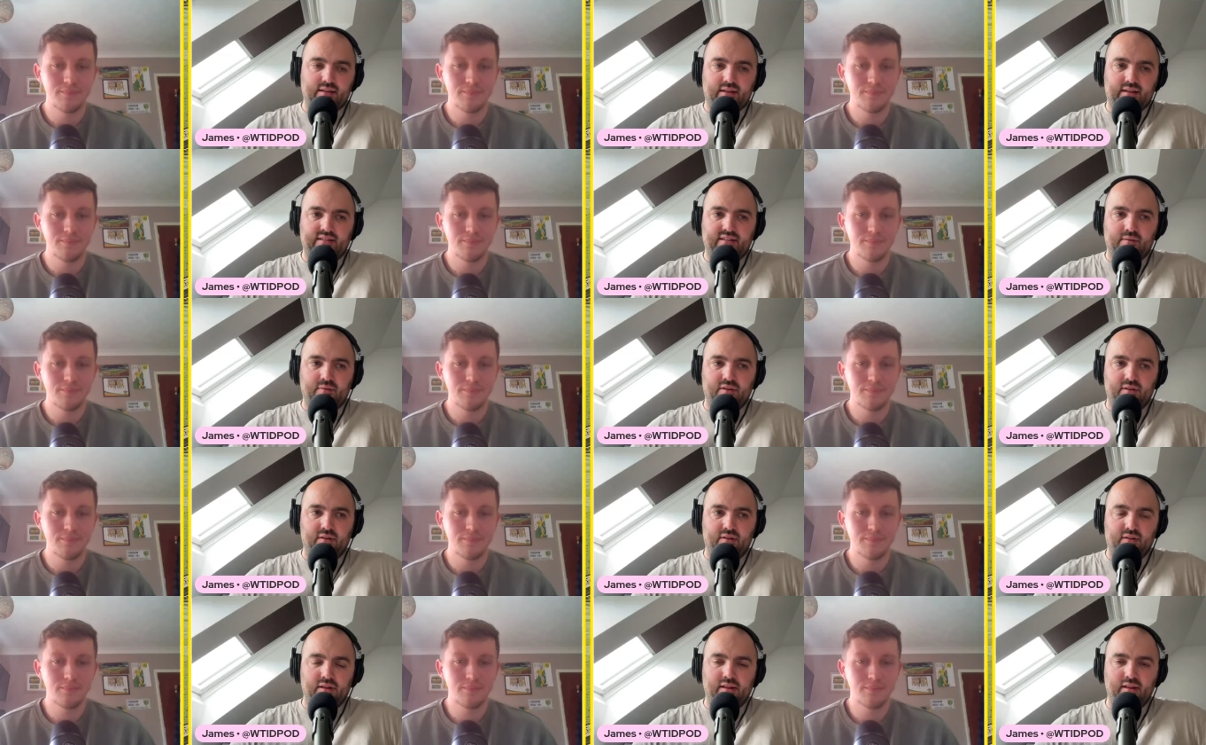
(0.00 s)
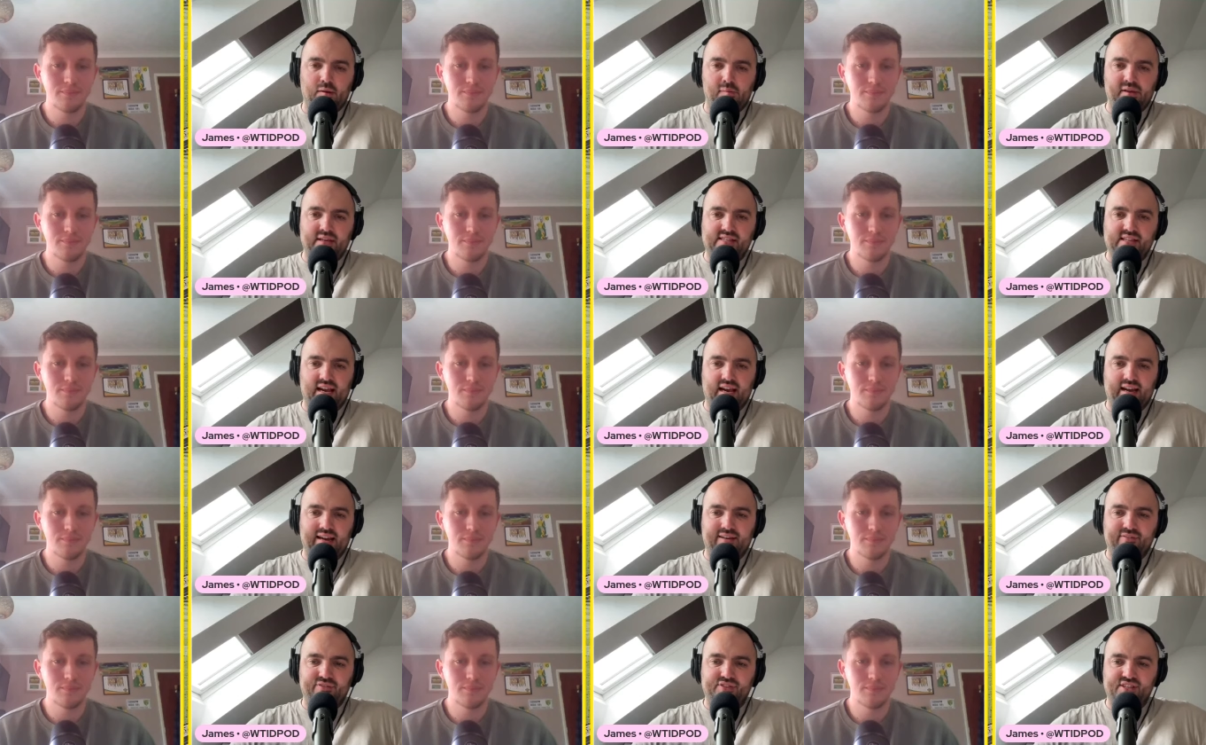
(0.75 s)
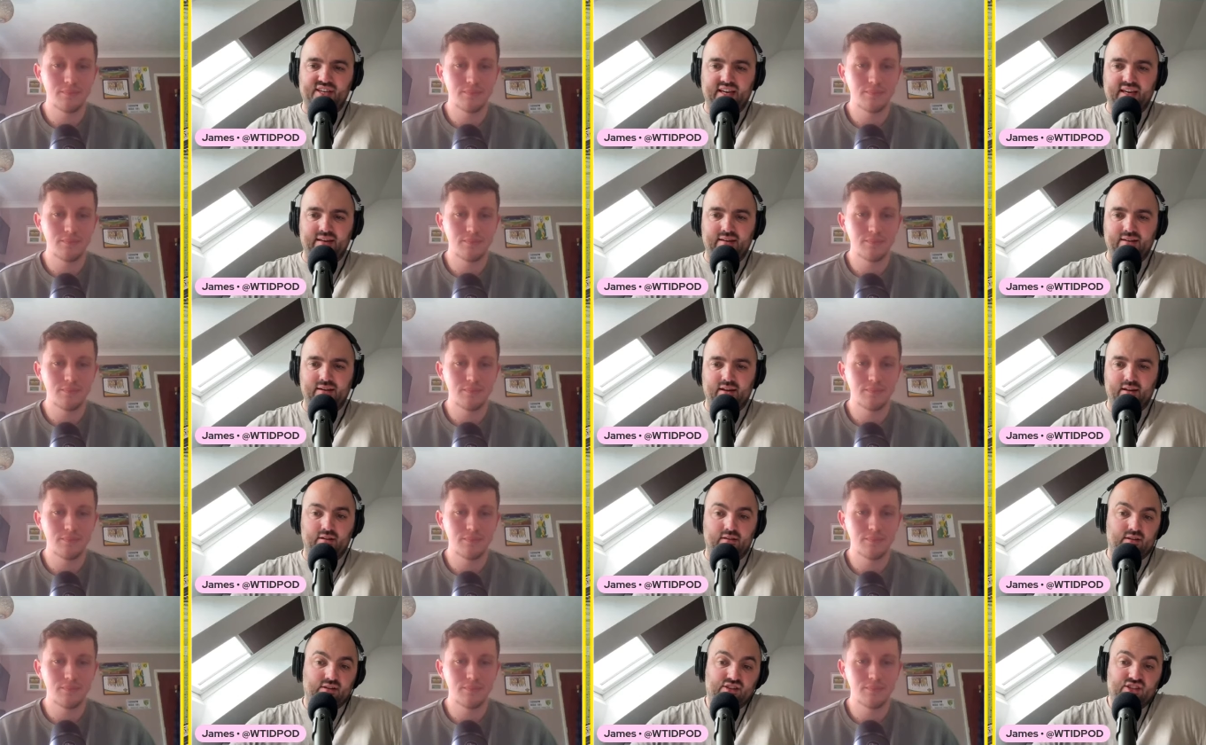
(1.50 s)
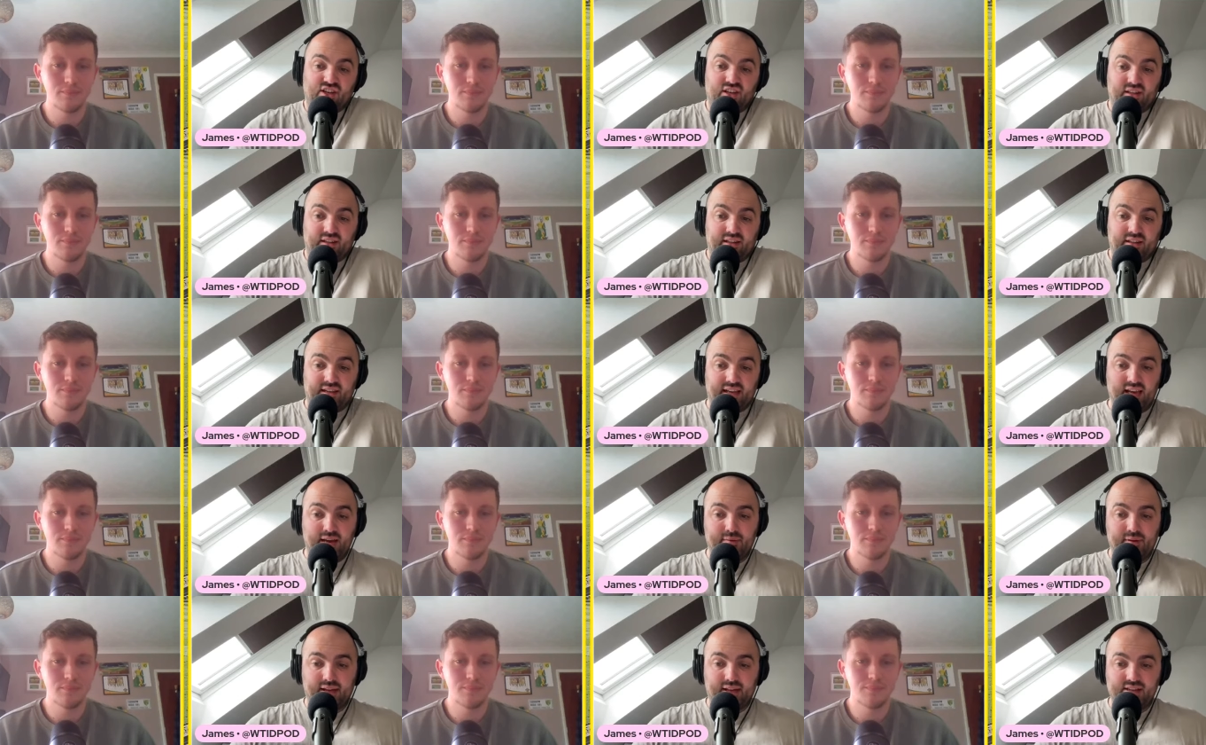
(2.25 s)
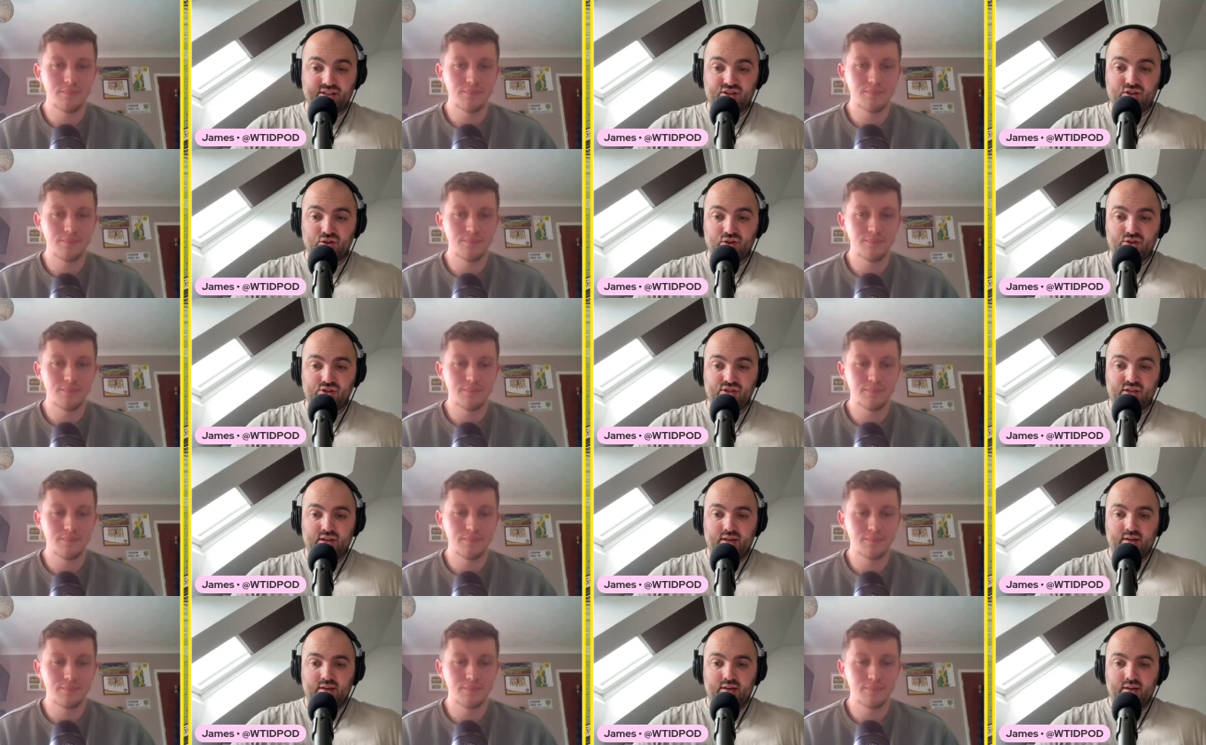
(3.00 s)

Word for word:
Speaker 1: like I said, the little bits that I have seen, and certainly the game against us,